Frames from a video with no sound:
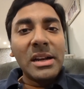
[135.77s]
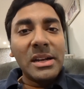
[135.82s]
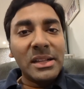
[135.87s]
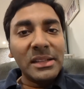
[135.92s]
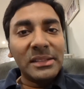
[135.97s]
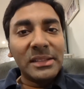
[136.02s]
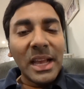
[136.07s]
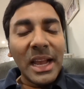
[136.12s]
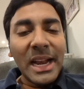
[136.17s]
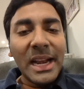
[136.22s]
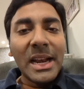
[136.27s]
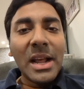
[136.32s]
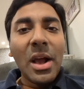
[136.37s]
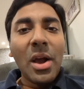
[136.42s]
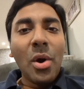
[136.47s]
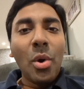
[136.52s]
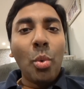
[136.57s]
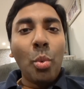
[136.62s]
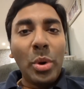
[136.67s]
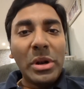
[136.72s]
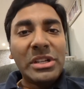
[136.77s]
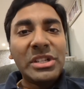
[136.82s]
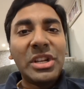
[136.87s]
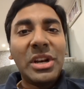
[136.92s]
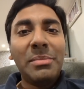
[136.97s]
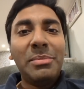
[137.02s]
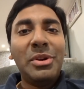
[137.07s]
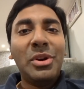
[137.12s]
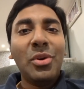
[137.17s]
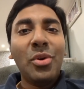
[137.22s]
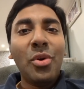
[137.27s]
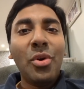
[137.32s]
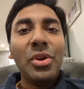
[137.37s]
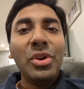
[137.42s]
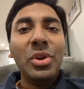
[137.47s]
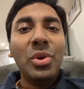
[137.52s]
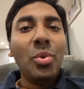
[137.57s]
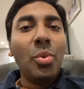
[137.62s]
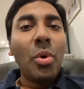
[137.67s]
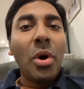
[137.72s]
decide which crypto
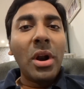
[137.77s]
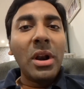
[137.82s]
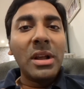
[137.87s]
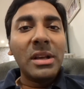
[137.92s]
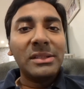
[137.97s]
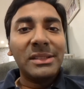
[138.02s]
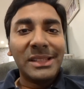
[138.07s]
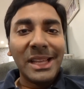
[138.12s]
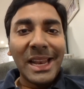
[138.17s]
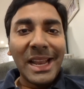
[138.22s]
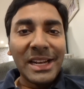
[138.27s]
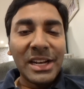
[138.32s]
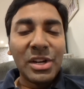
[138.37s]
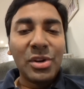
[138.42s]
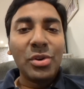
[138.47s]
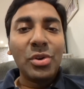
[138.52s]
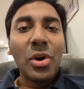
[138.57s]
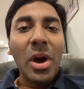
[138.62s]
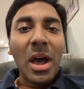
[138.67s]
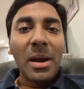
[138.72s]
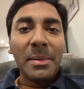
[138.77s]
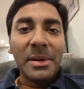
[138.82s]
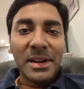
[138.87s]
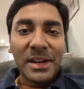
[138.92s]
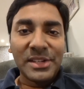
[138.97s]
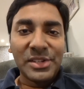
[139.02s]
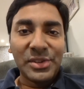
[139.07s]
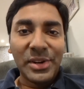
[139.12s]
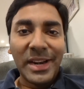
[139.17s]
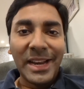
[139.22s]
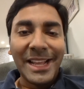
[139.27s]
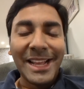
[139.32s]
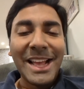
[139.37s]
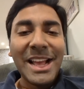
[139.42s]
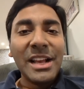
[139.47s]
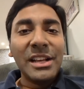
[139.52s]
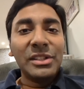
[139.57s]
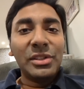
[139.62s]
you want to select to do arbitrage trading.